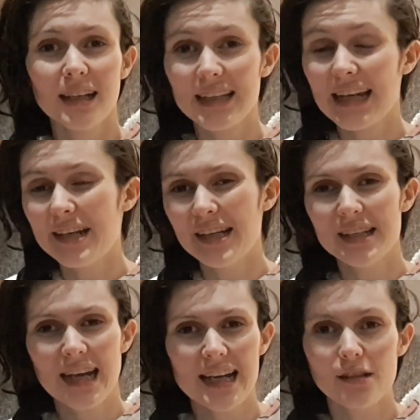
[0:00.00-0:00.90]
Again, in
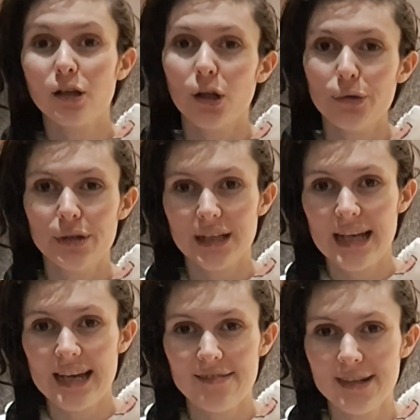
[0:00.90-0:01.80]
the kind of clothing
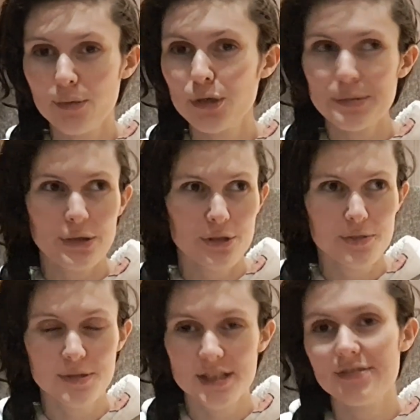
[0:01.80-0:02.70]
area, would it be
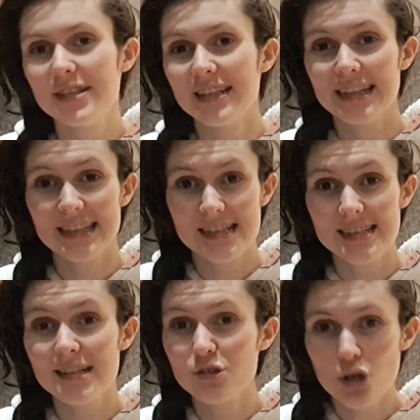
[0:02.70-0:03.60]
Christmas if you didn't get things
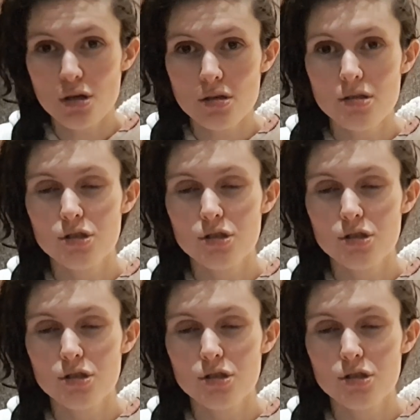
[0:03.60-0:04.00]
like socks?